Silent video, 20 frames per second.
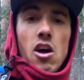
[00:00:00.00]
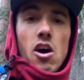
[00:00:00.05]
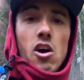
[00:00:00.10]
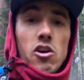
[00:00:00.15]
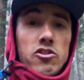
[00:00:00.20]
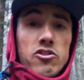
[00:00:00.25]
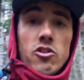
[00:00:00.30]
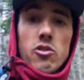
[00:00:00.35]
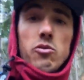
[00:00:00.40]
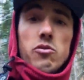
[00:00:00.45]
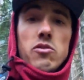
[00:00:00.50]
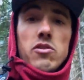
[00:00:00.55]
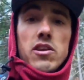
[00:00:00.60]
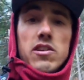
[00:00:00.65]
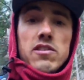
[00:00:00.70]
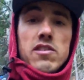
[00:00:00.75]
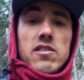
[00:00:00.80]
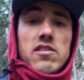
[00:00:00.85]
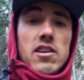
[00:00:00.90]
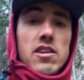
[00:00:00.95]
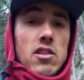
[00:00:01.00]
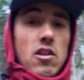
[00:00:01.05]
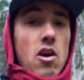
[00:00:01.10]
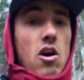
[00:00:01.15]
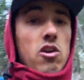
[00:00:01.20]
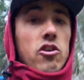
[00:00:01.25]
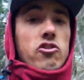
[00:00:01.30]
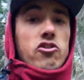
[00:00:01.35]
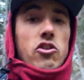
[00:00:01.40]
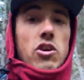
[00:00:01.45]
Also, this is a
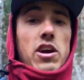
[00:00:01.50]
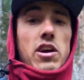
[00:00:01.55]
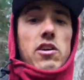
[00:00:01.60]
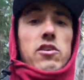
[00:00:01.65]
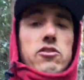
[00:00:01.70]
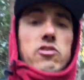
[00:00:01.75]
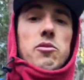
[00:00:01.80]
long trail,